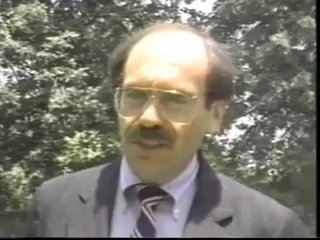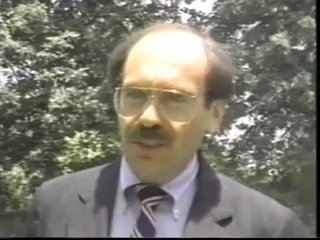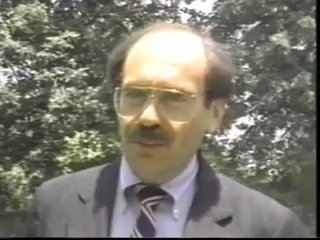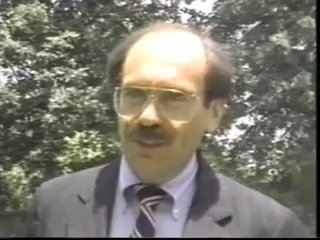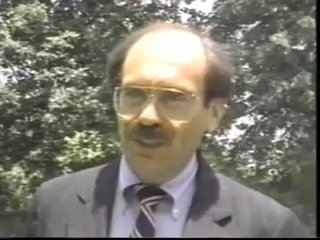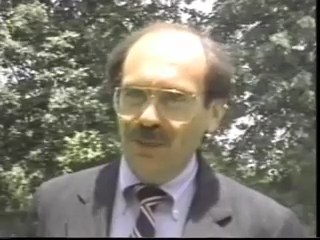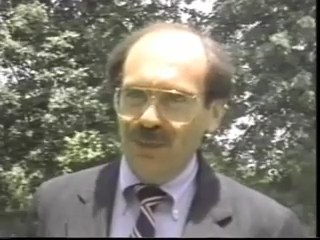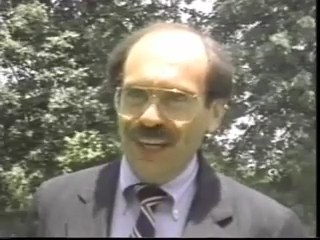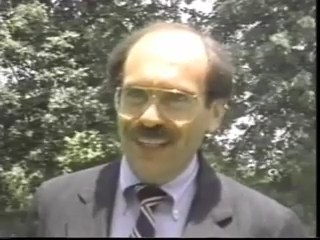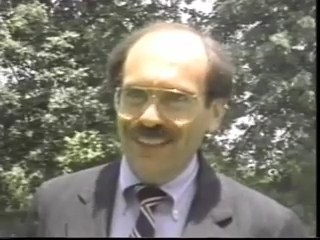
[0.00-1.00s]
a little bit too
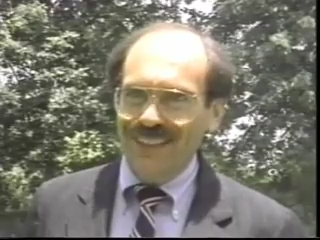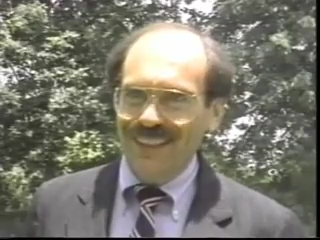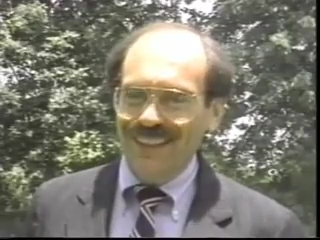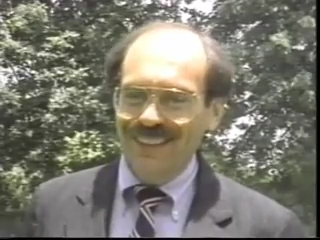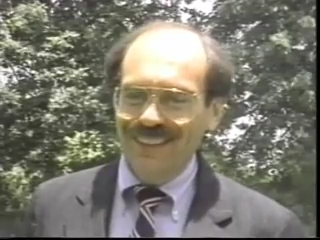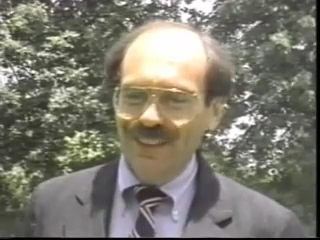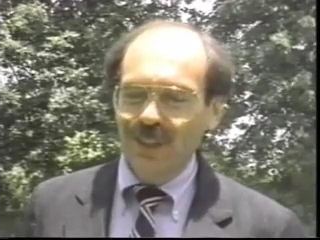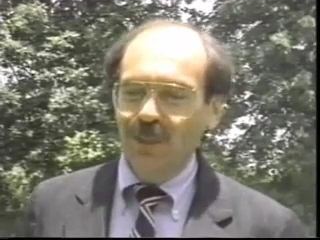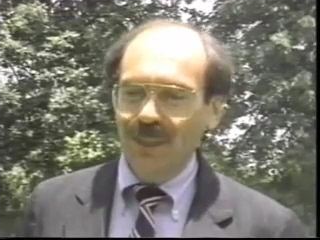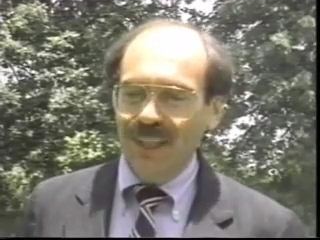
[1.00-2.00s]
fast. Uh, you
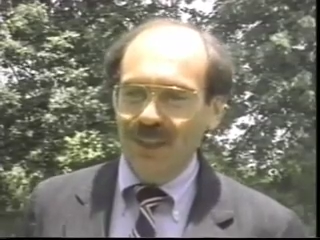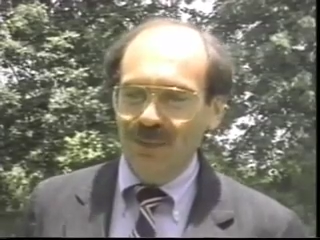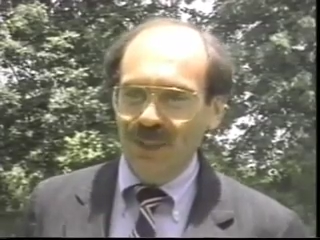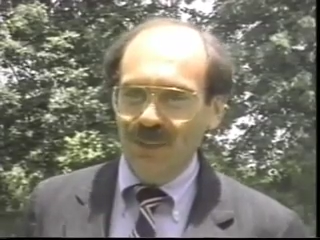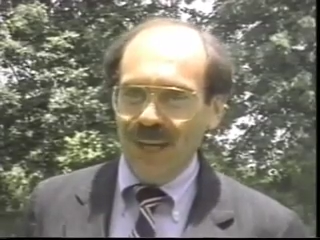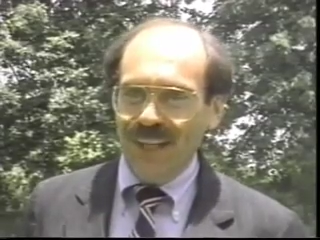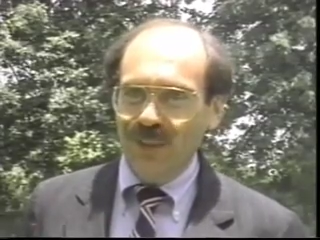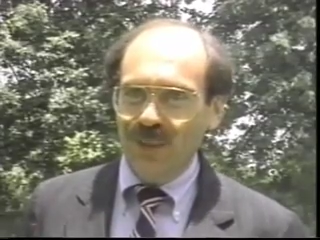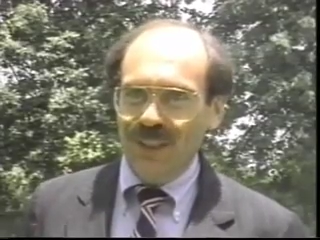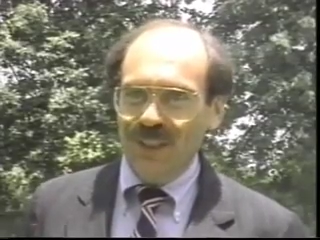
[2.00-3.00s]
shouldn't be getting your freedom back as
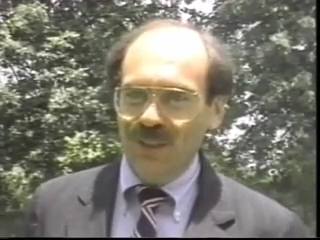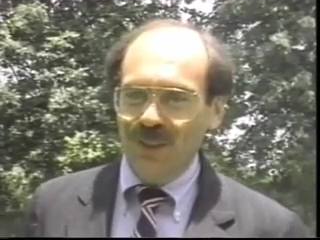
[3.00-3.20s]
quickly as you